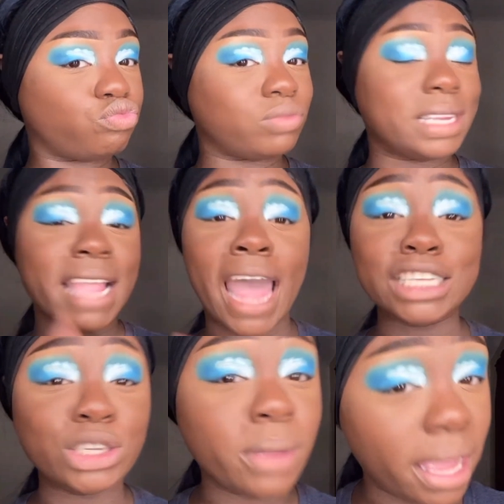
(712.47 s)
did I
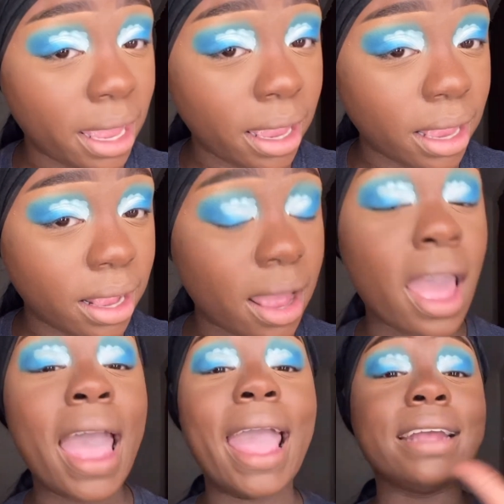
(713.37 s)
do that?
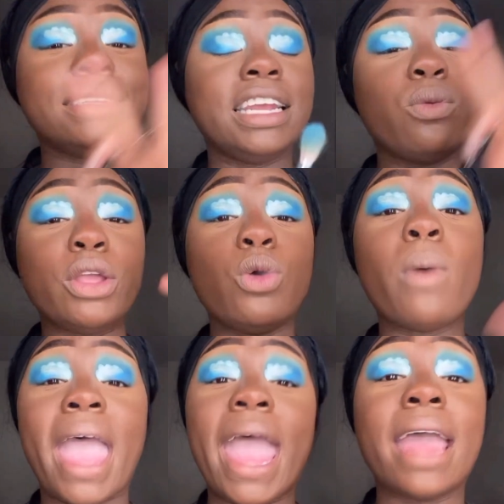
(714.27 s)
And then when you
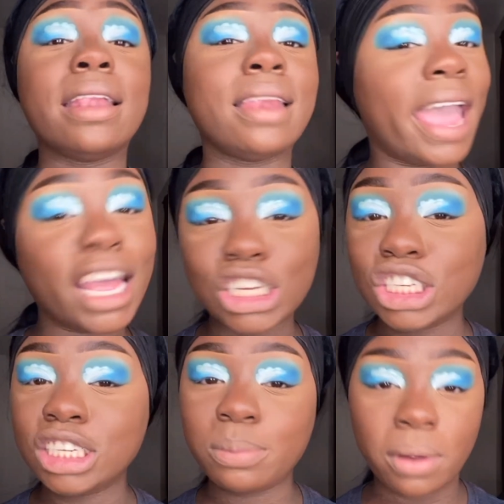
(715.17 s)
add
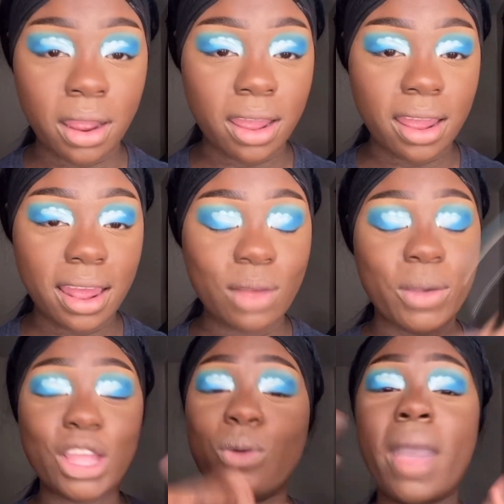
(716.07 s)
lashes, bruh,
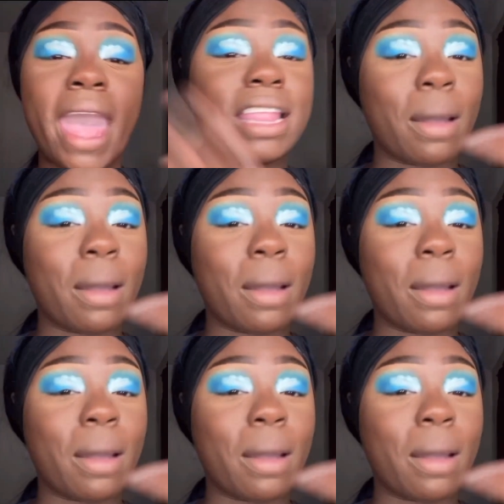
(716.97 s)
when you add the